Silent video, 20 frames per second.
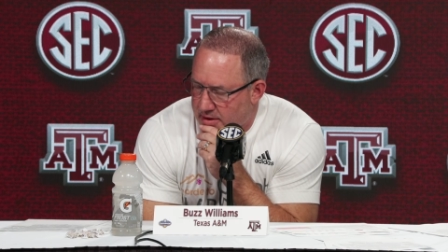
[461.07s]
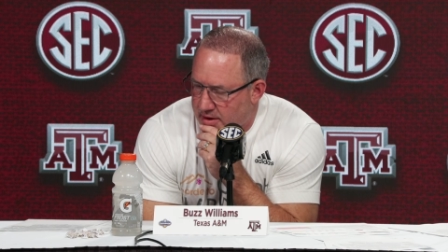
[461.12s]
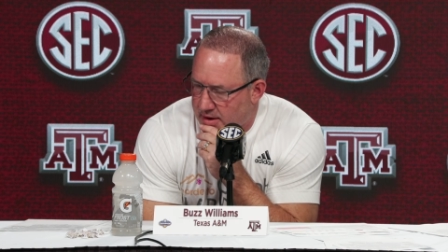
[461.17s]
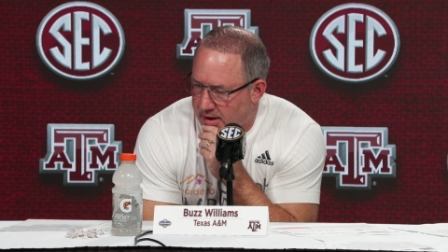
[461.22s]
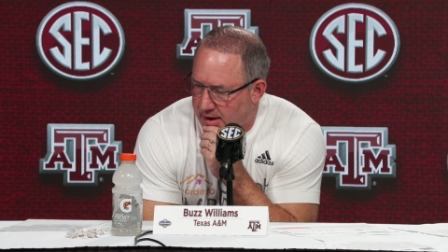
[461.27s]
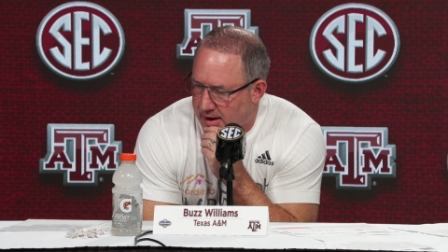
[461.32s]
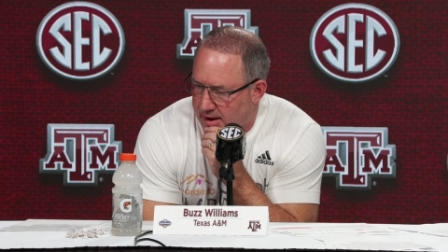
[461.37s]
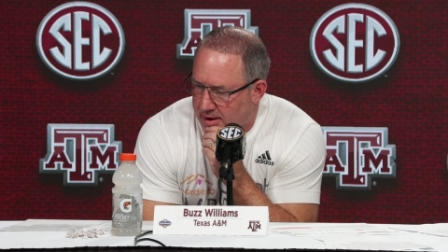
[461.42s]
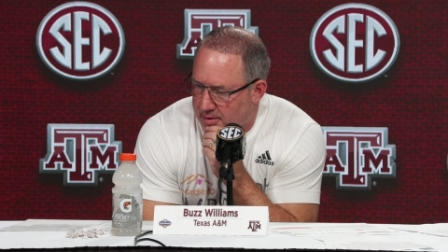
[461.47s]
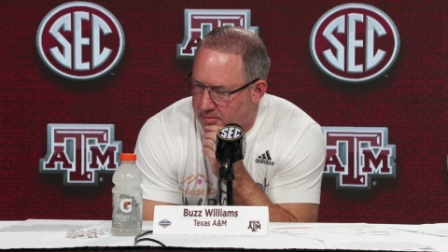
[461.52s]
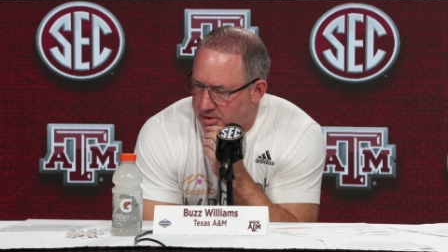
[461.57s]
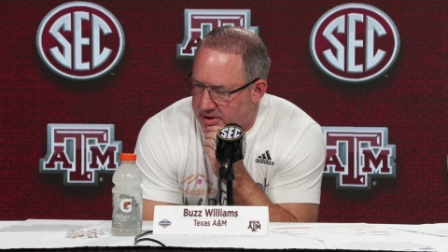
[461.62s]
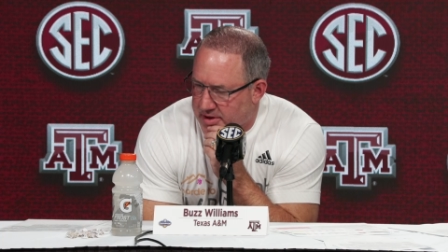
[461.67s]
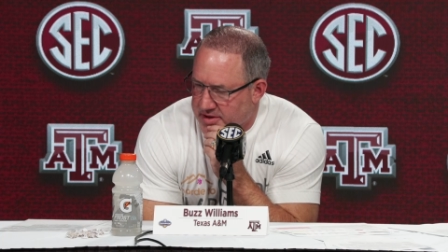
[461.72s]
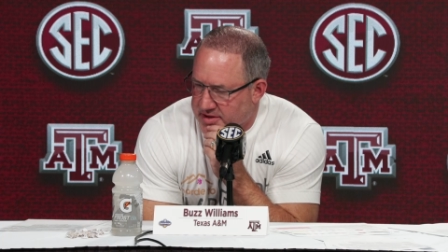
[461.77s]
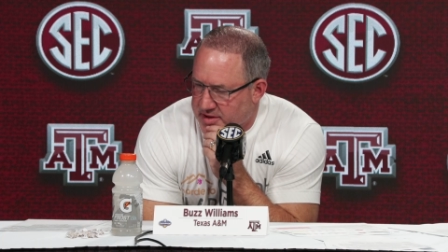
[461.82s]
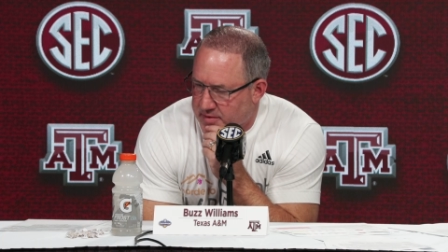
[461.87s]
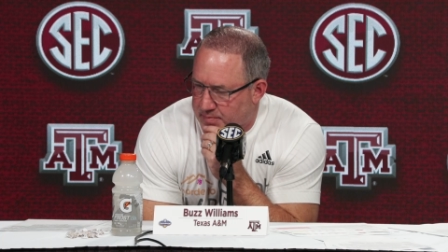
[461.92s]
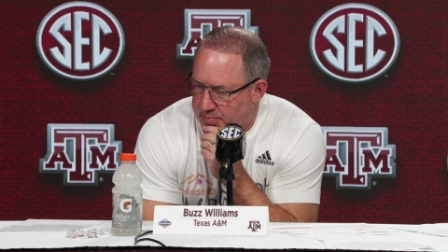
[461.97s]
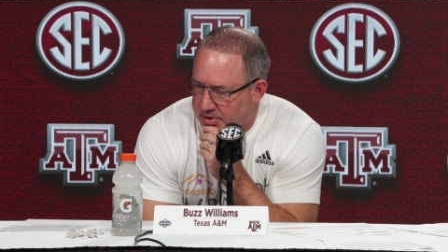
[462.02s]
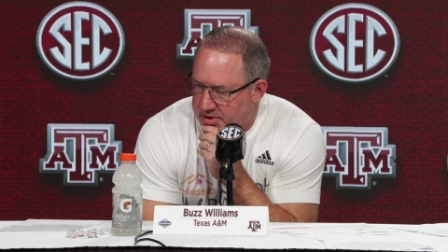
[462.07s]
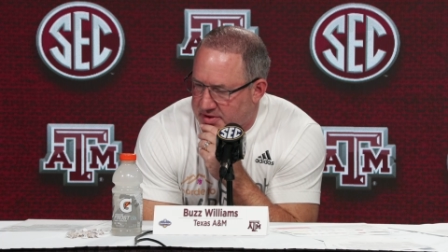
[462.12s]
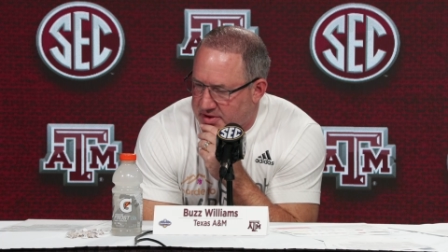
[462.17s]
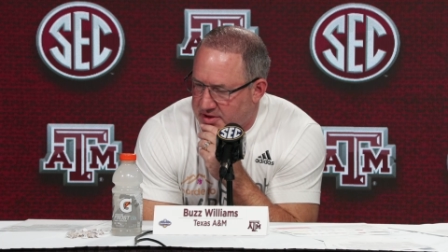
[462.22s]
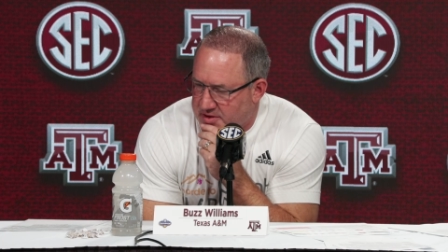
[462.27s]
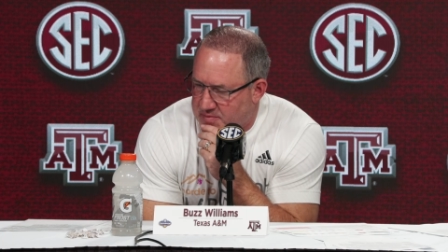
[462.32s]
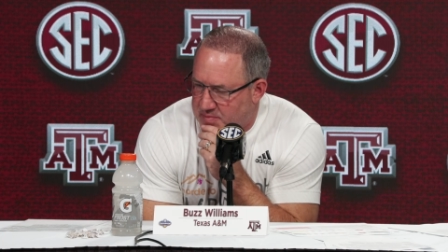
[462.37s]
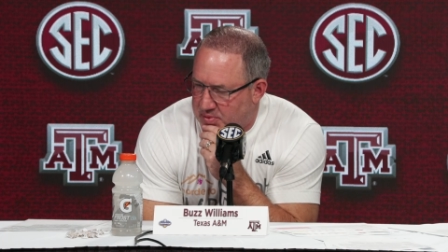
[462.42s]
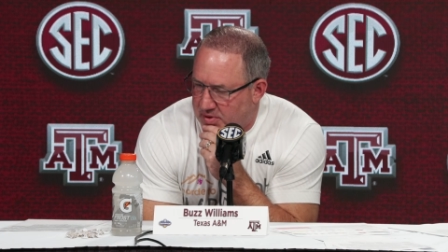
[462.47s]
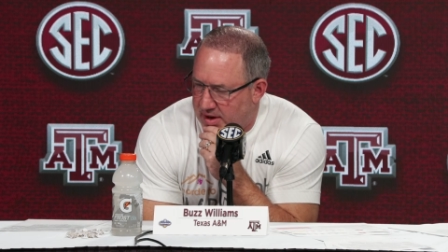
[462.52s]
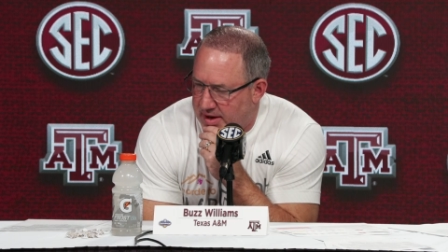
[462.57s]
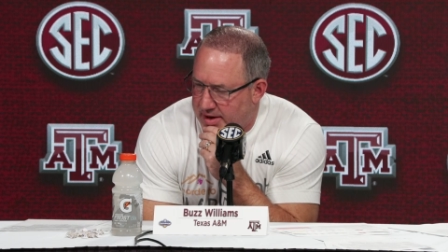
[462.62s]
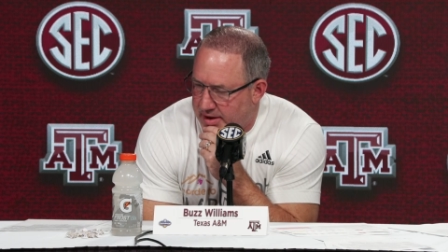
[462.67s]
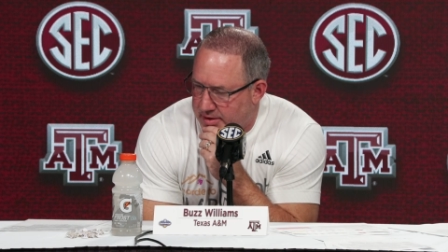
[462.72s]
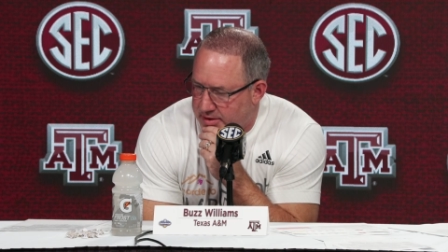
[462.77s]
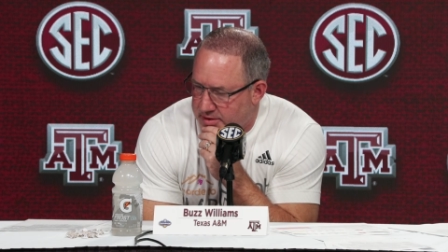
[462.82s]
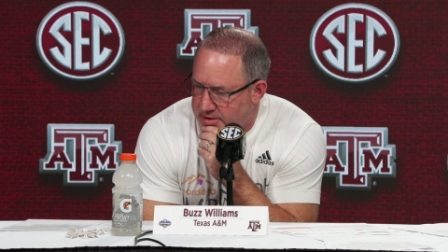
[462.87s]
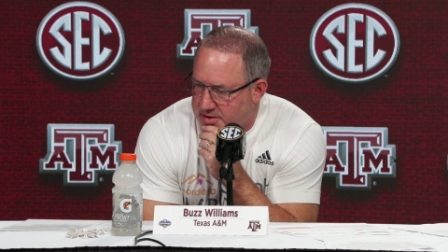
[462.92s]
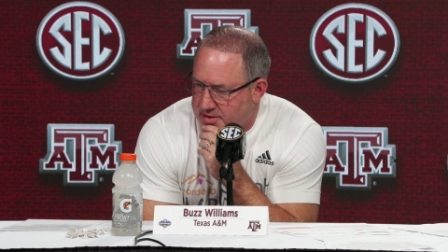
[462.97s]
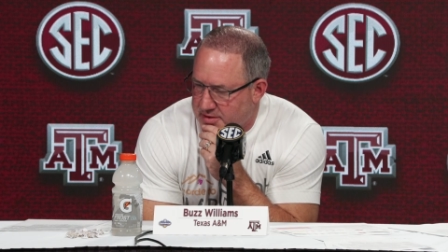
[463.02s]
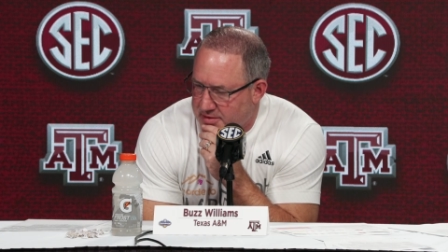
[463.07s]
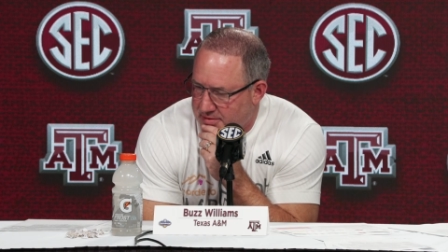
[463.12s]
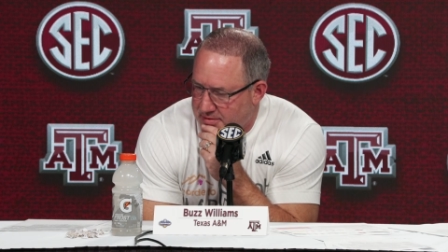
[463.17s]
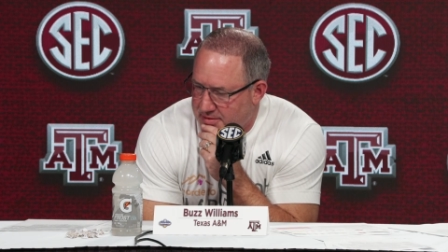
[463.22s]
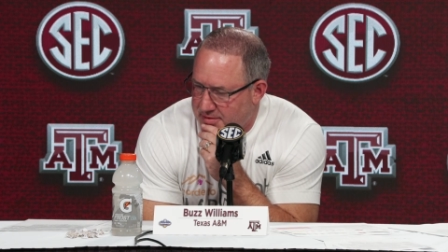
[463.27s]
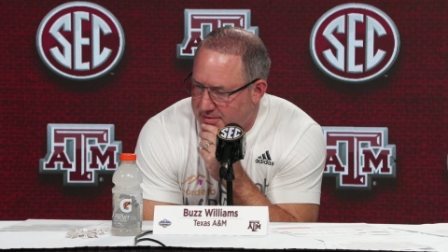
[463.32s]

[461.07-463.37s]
because he puts his players